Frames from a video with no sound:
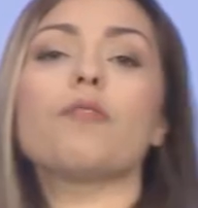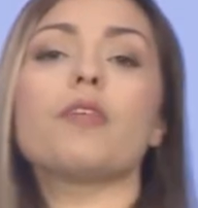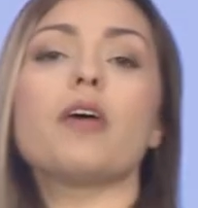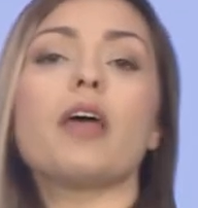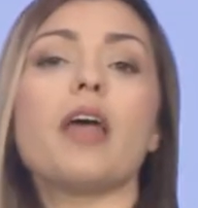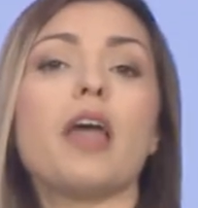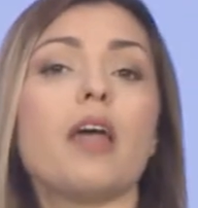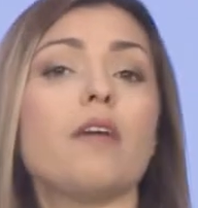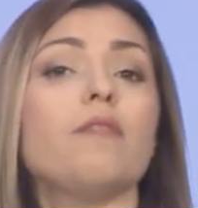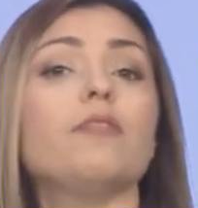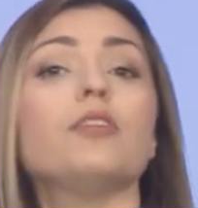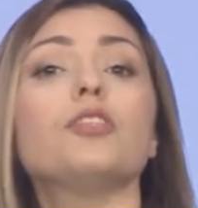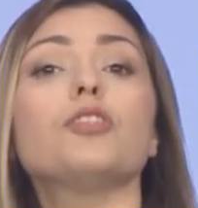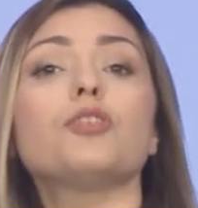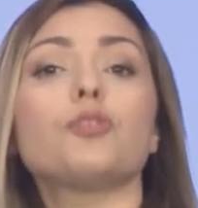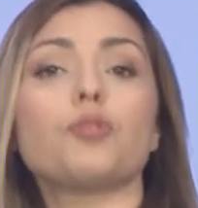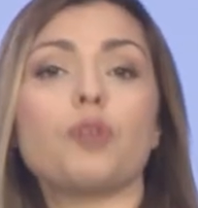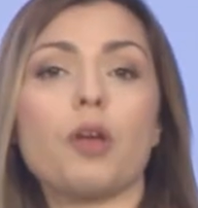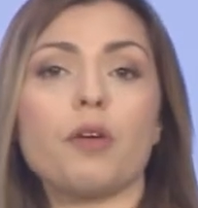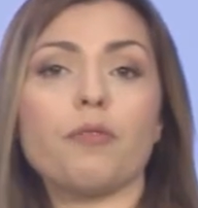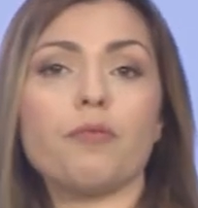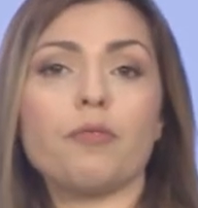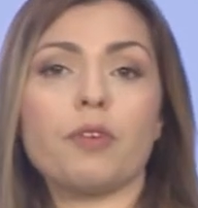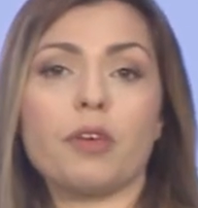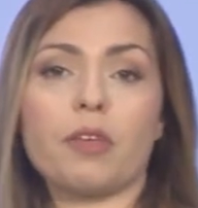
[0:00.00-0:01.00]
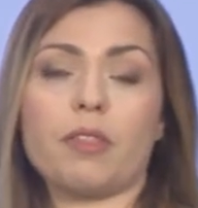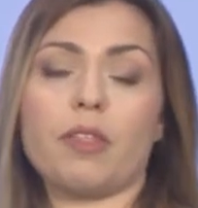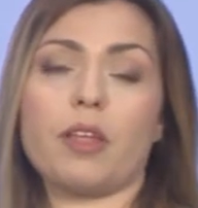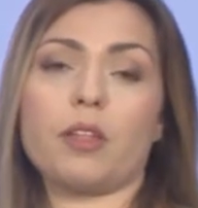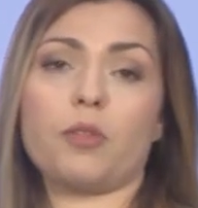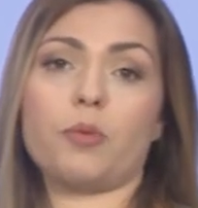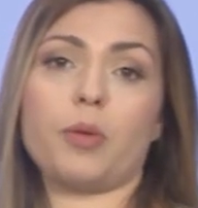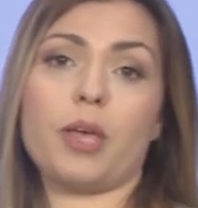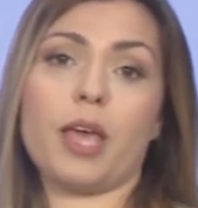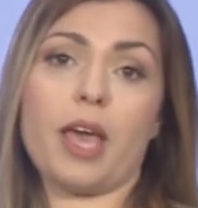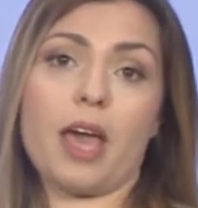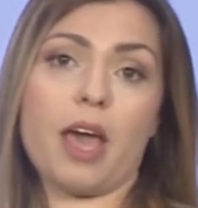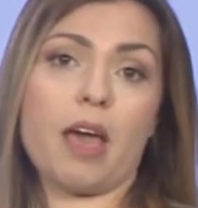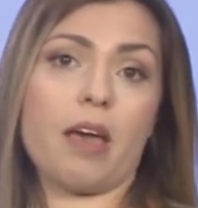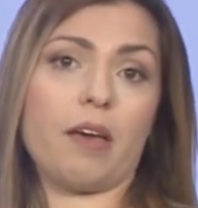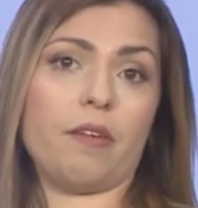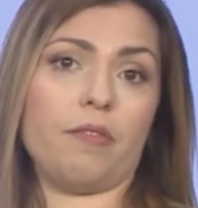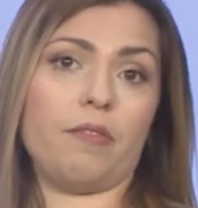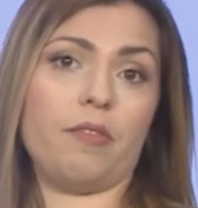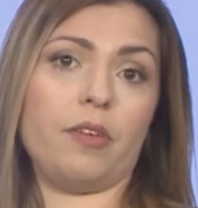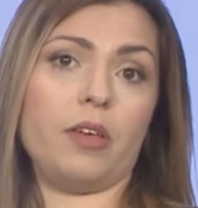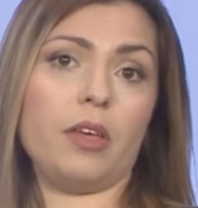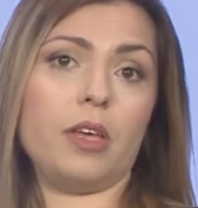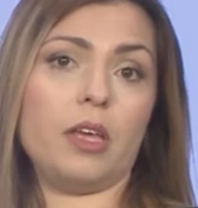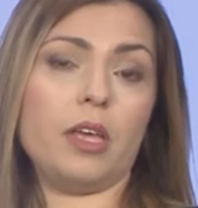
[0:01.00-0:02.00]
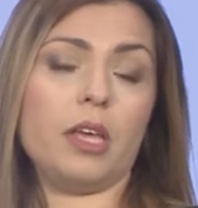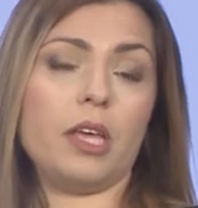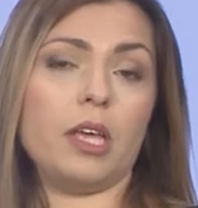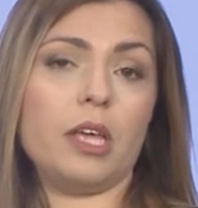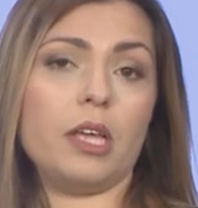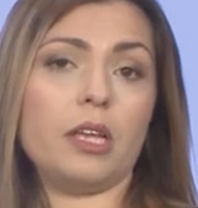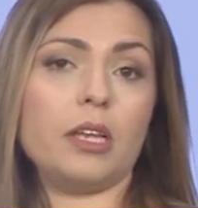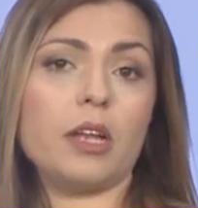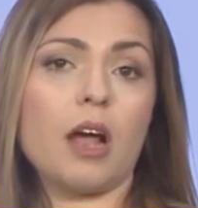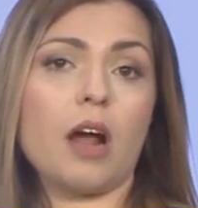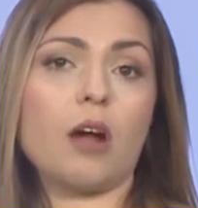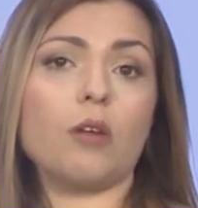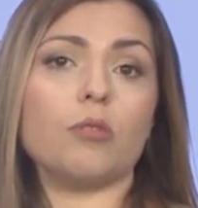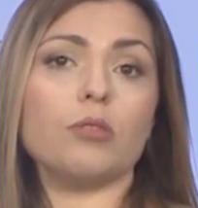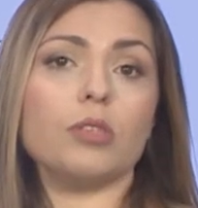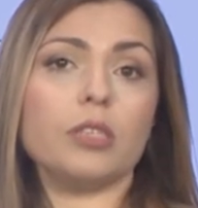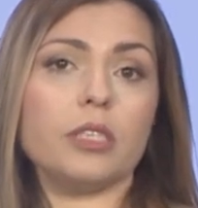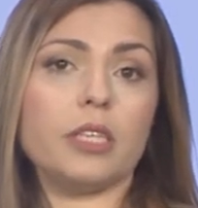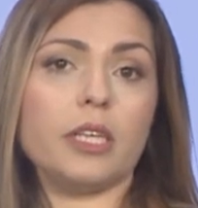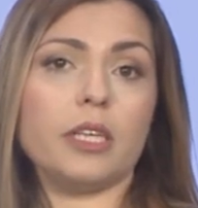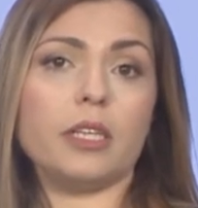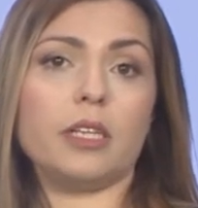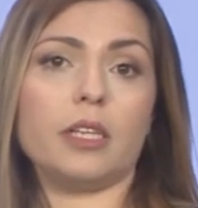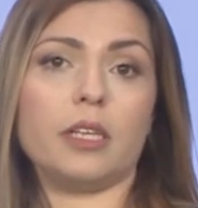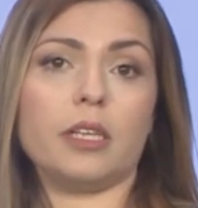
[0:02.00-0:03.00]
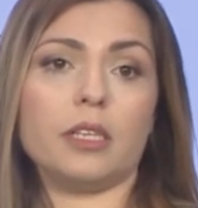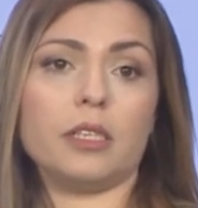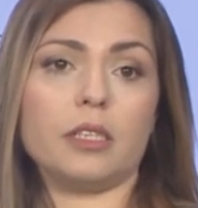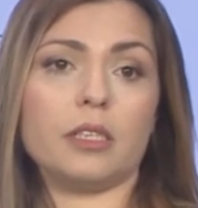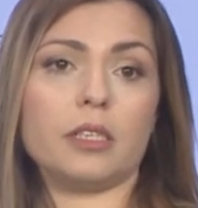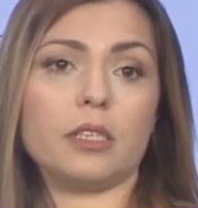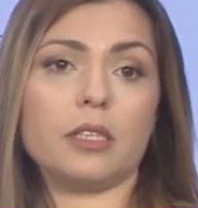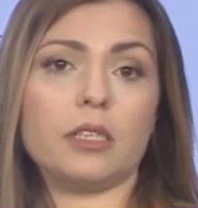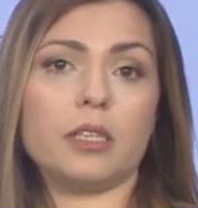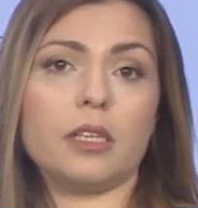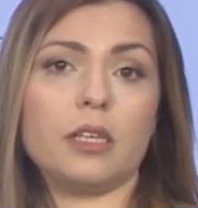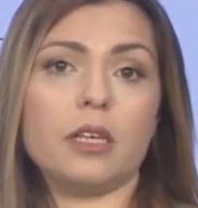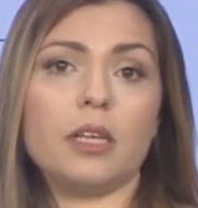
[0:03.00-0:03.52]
the heavy traffic that we have in our cities.